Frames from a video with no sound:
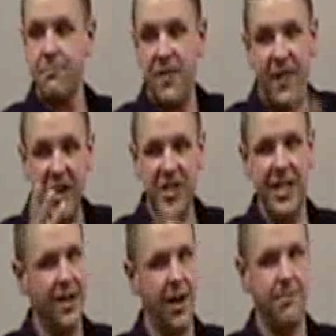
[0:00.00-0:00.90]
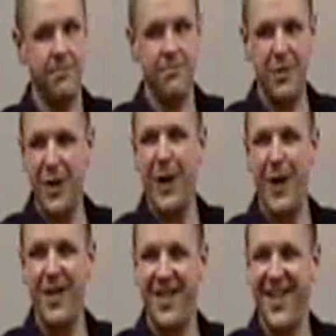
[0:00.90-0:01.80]
the Pharisee club, we could
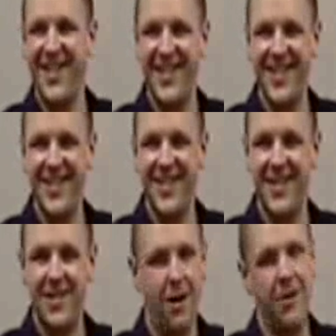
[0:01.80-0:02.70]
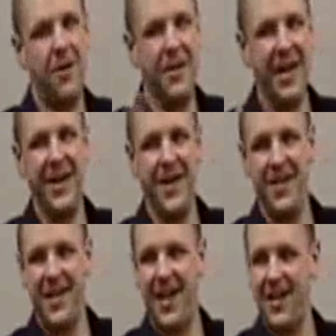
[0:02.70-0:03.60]
call it. Oh no, we can't
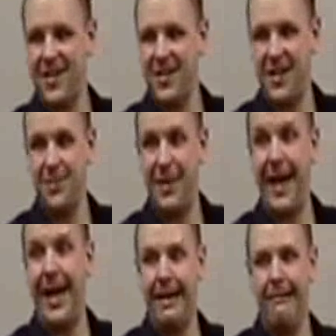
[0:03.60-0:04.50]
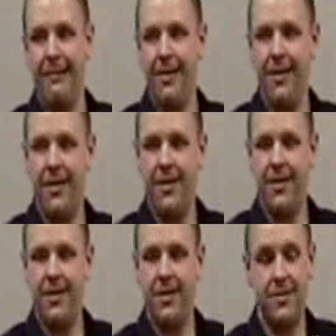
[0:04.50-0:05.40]
call it that. That's that's bad.
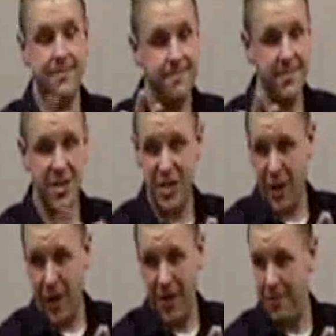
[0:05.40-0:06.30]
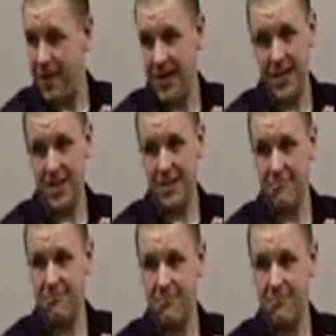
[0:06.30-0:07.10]
Let's just call it what it is.